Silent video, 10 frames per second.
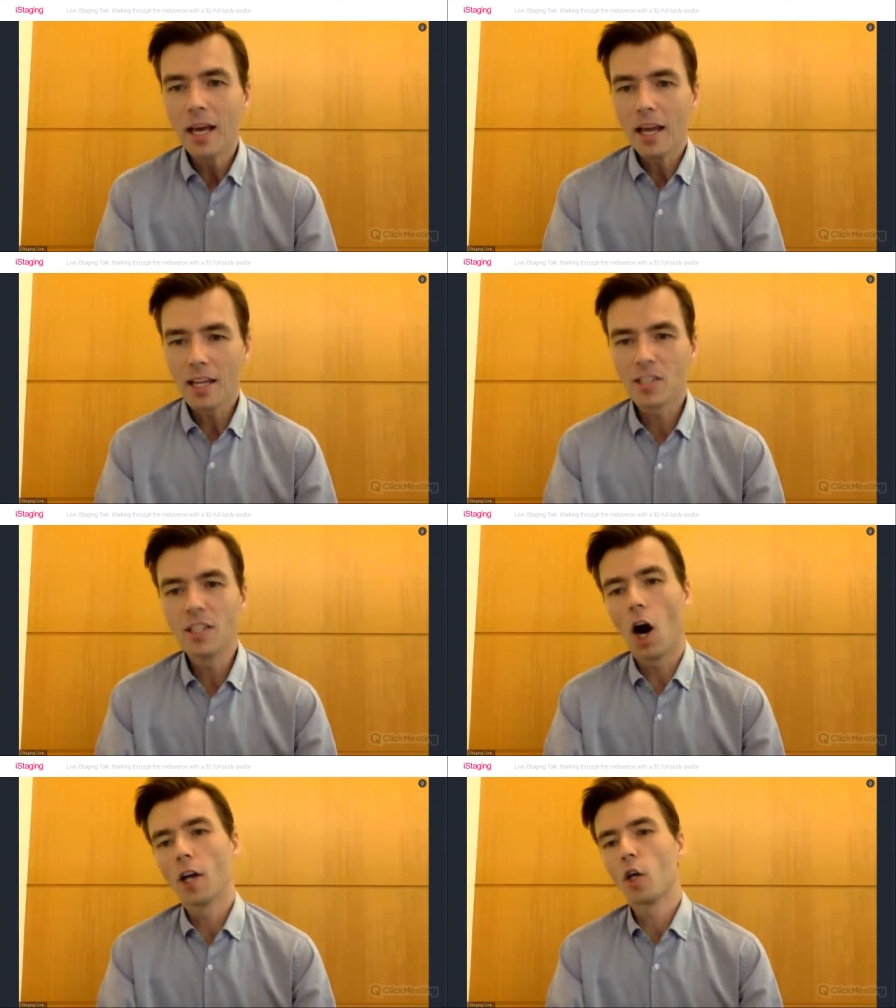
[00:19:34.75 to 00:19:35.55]
Is the
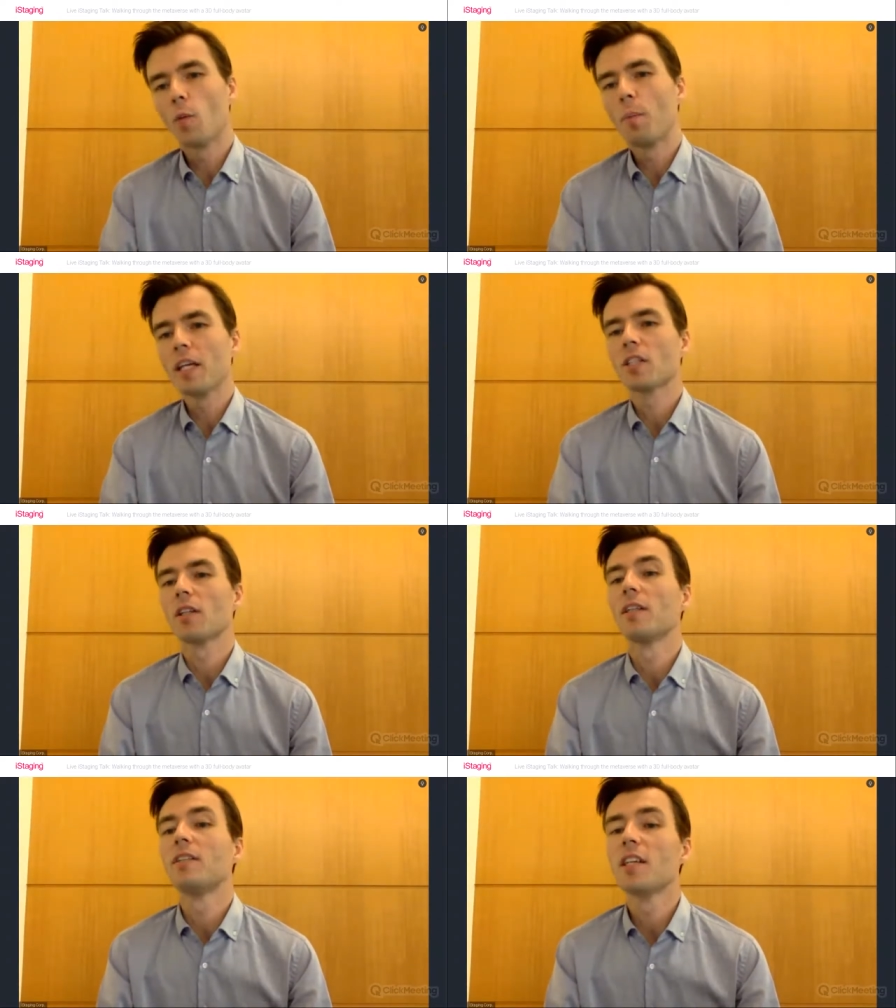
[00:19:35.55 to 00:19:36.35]
audio based on
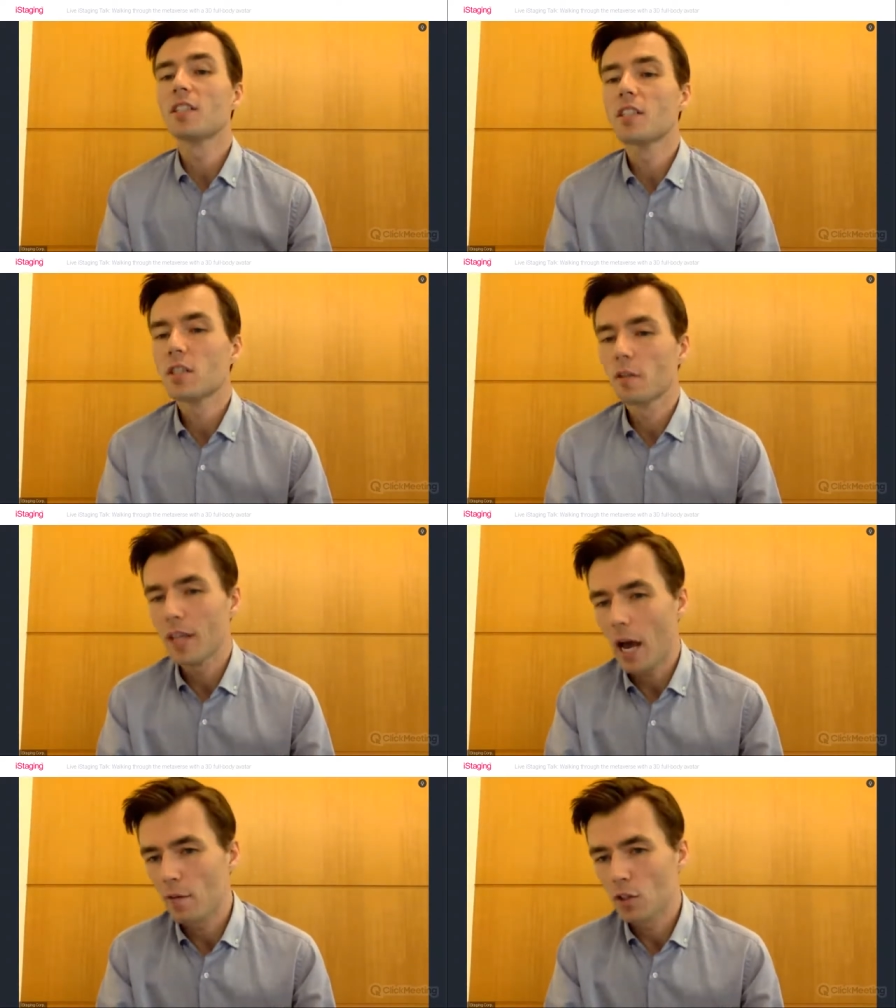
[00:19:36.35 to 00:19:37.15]
the distance of the
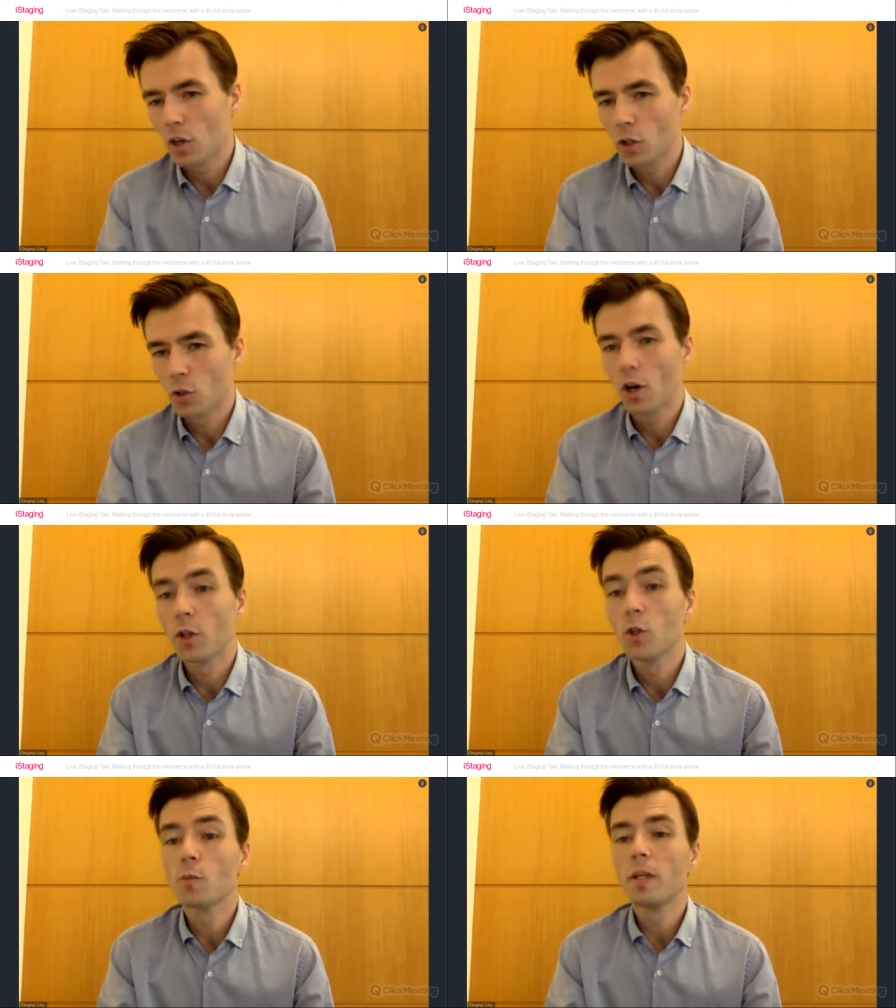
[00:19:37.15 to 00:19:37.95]
avatars, or are
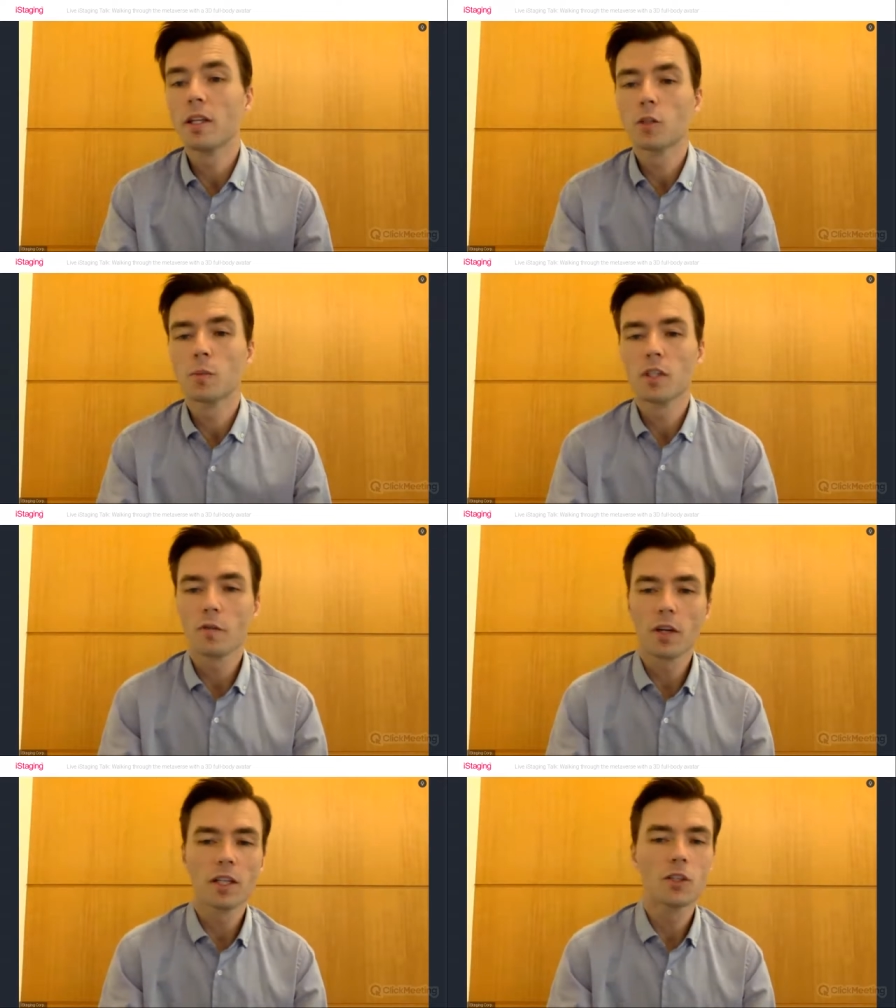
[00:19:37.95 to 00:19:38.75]
you speaking
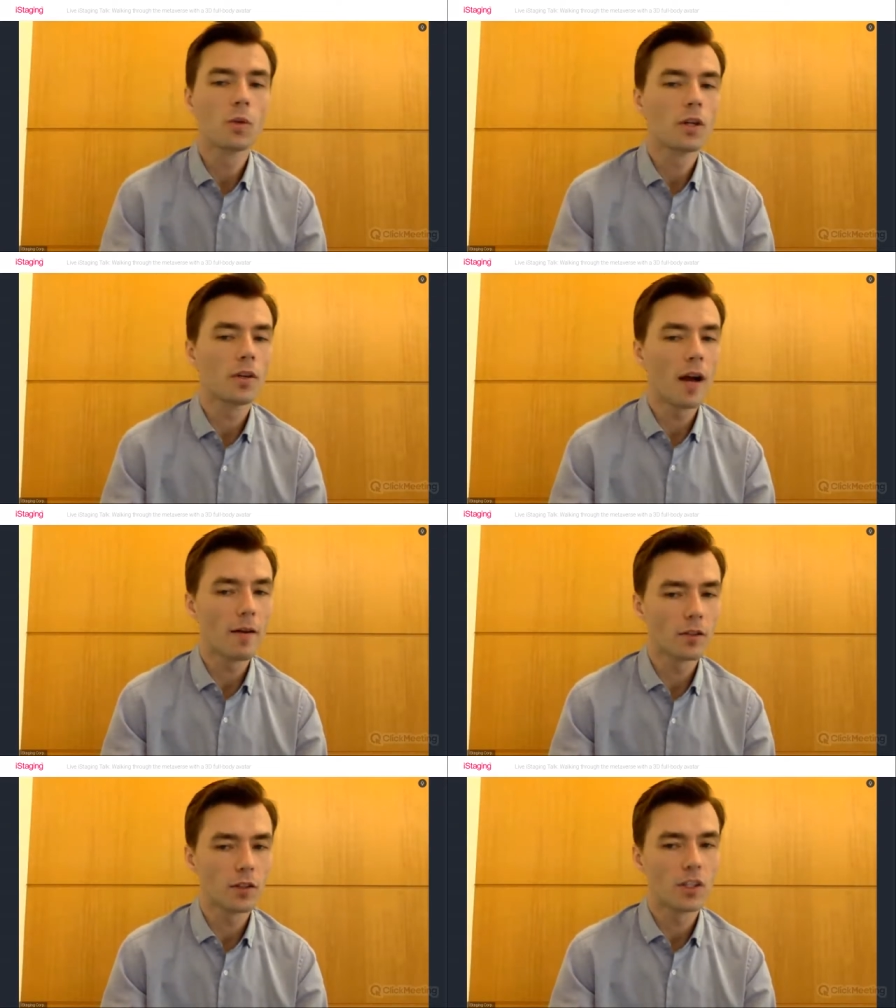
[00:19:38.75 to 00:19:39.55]
specifically to another
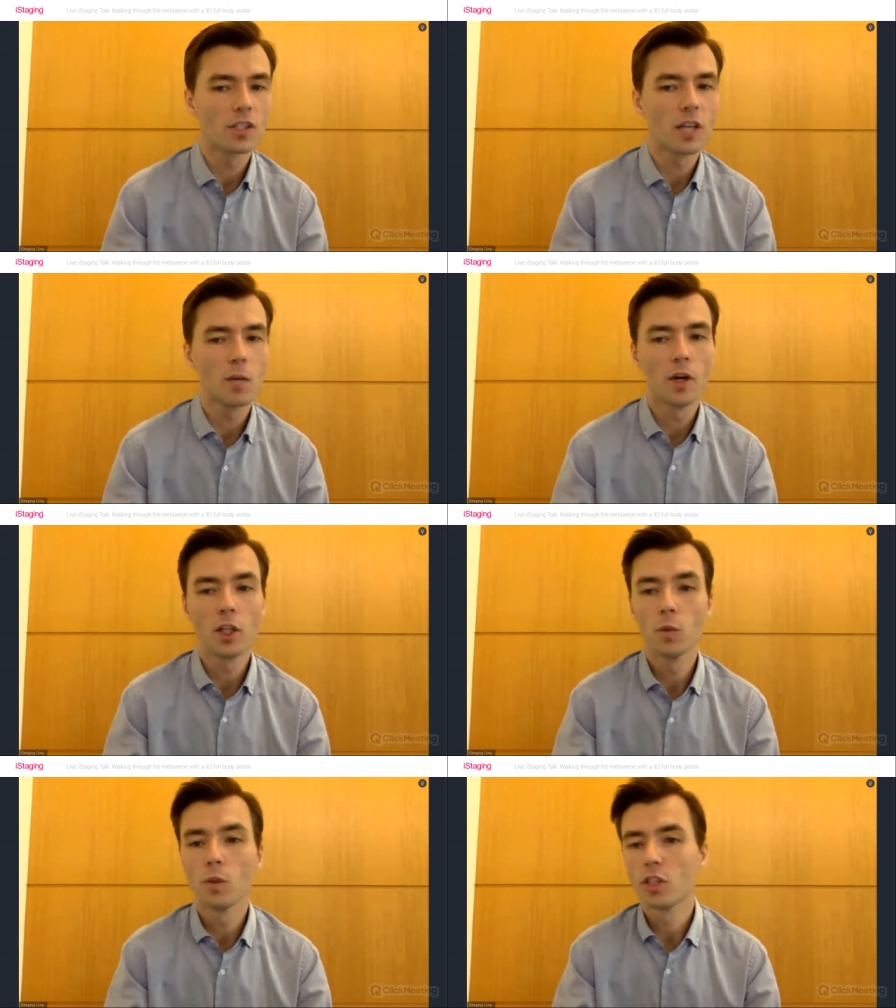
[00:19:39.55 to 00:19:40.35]
avatar the same way
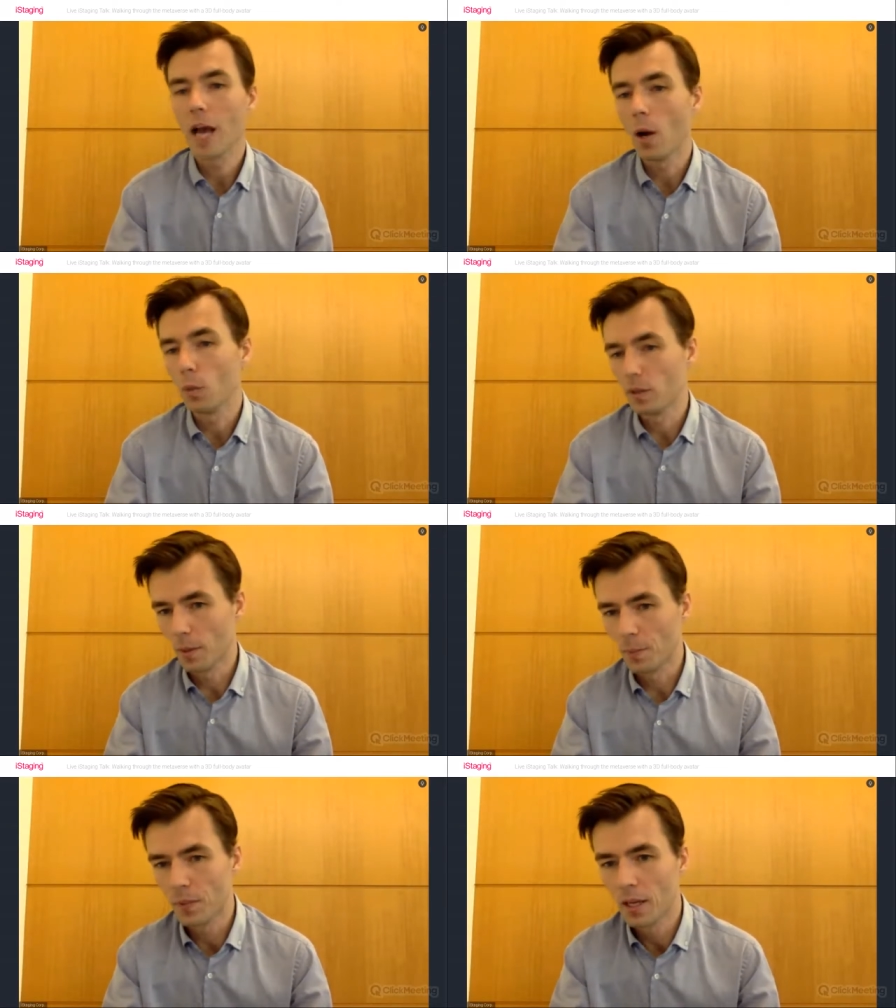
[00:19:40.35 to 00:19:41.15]
you would chat with
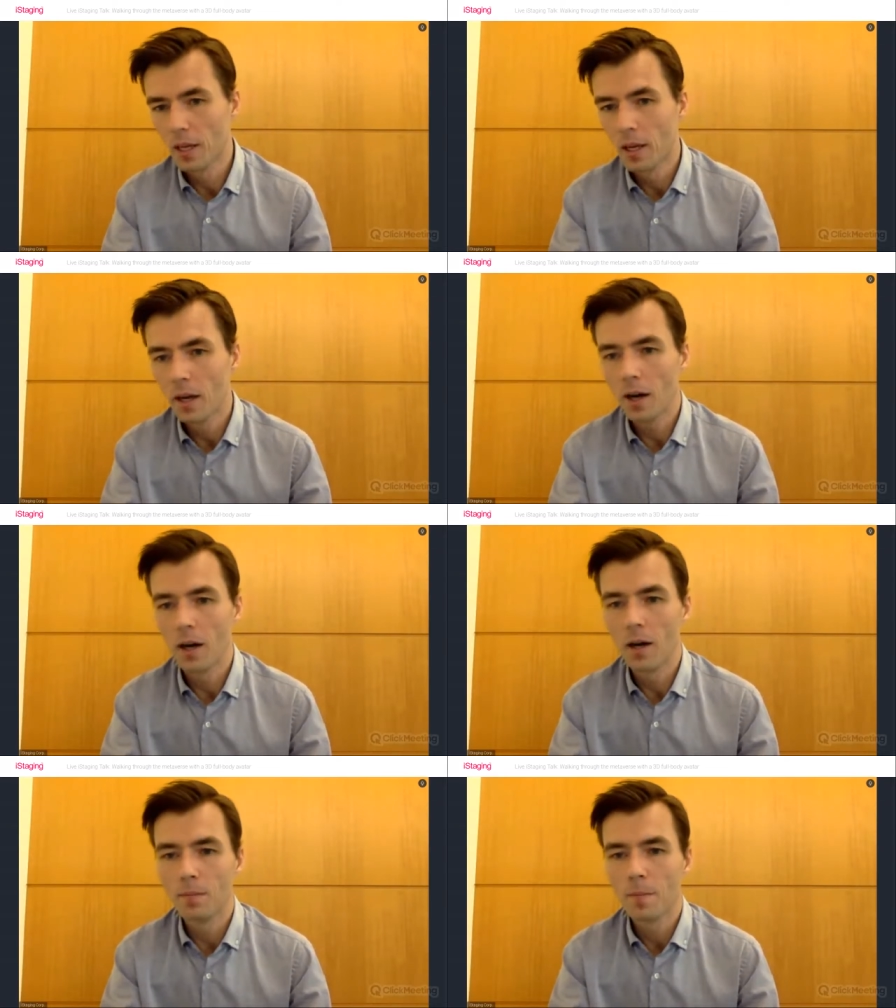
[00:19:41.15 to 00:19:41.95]

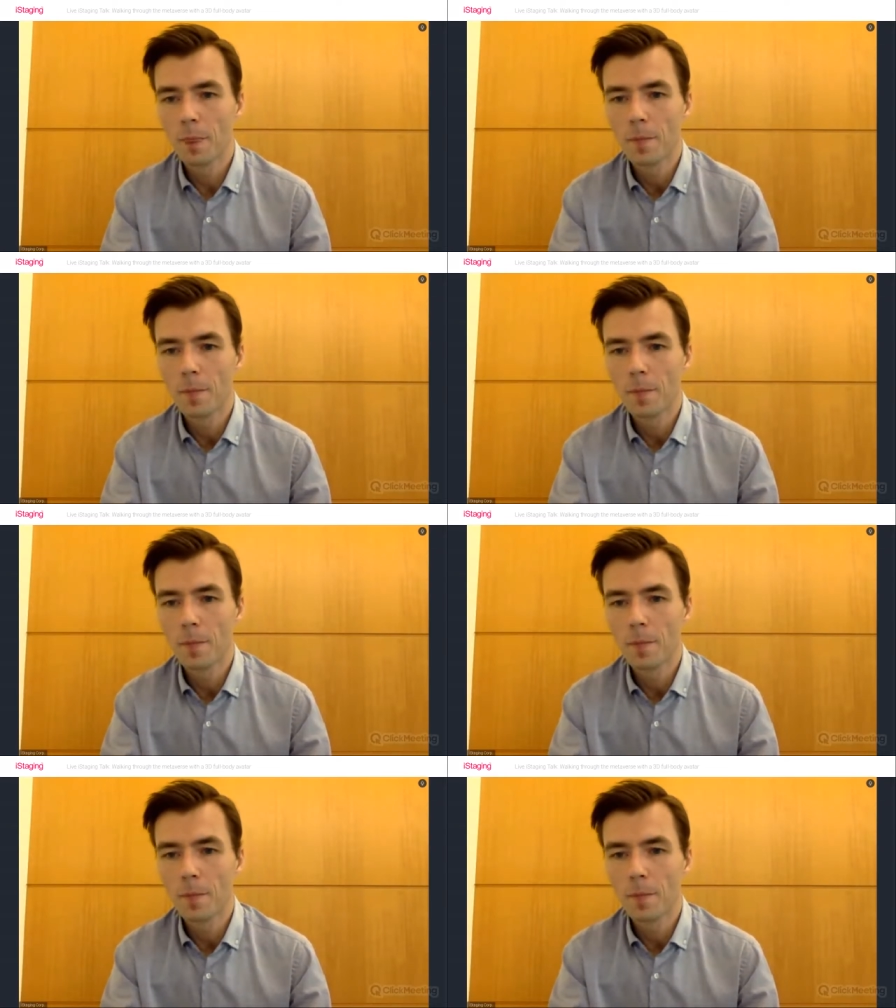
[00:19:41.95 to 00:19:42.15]
them?